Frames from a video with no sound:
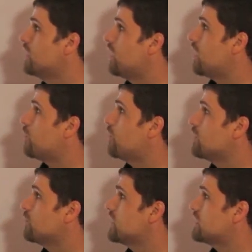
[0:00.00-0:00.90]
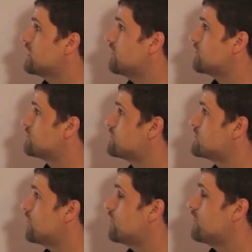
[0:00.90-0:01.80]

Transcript: What are we going to cover? So